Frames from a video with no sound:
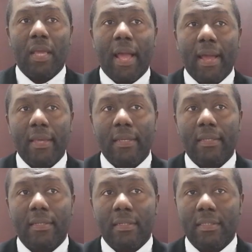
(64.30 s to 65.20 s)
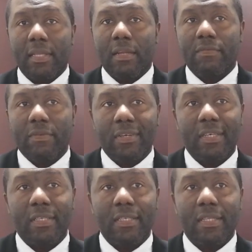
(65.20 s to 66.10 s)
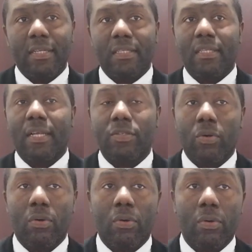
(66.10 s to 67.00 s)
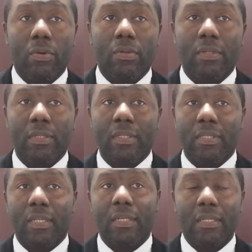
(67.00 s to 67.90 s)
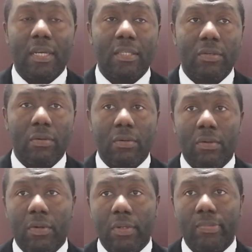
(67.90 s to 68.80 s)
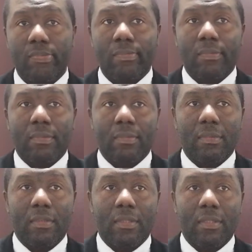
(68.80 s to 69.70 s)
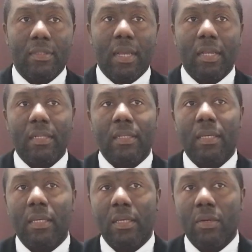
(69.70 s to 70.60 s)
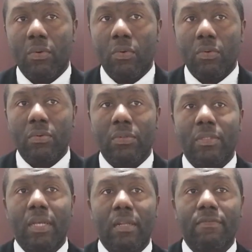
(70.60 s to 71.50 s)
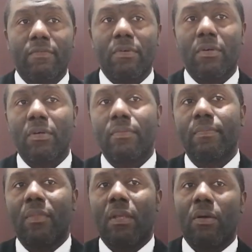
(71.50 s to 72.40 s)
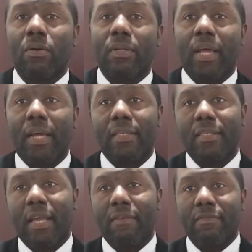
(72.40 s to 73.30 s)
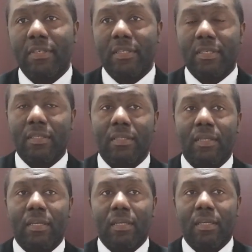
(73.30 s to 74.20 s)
I stand for incidents that occur. Incident that occur. Then the O stand for other services.